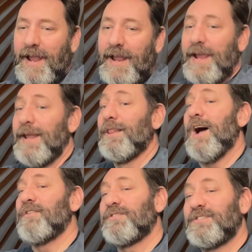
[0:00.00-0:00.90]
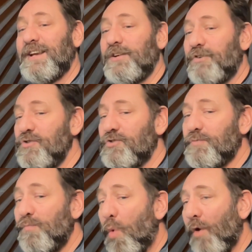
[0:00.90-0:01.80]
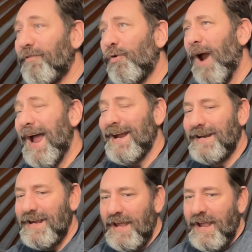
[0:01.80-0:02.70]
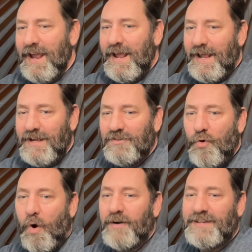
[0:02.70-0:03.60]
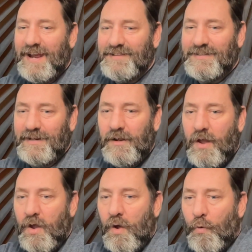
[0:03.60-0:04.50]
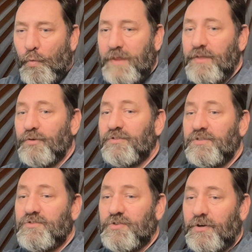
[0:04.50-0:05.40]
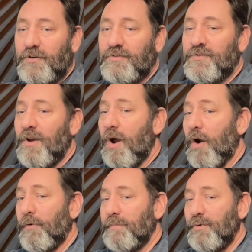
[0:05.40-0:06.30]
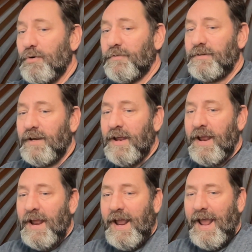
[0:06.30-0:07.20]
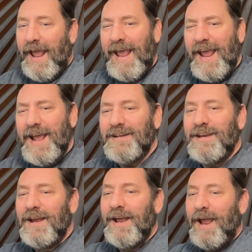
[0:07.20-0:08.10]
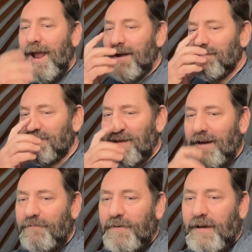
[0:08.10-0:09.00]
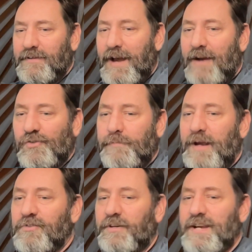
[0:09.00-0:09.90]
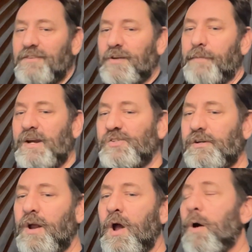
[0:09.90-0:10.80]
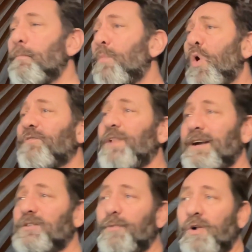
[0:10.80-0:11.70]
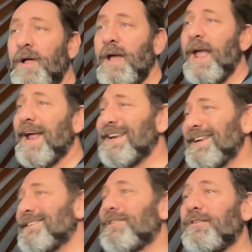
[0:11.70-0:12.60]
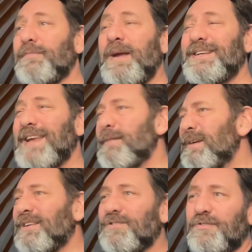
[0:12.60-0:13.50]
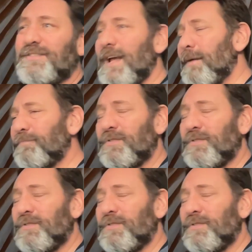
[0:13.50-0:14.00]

It allows us to introduce more variety into our testing when those concerns are removed. And as a side effect, it actually makes our test automation more flexible and easier to maintain because those setup